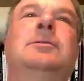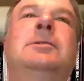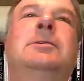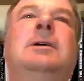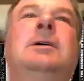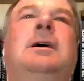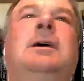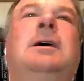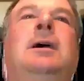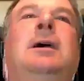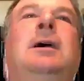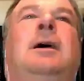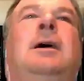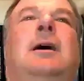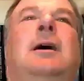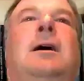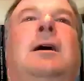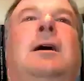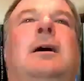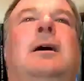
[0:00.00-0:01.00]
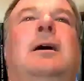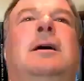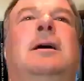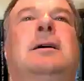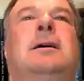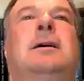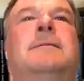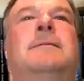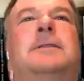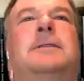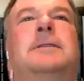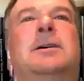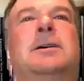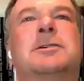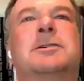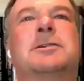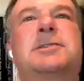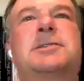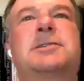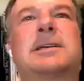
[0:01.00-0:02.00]
if they're 65 or
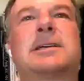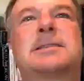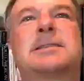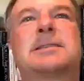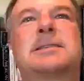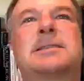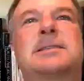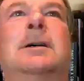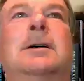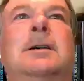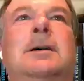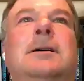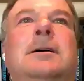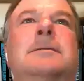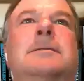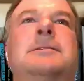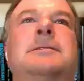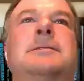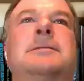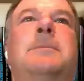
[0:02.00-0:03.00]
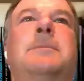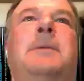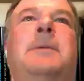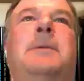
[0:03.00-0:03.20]
they somehow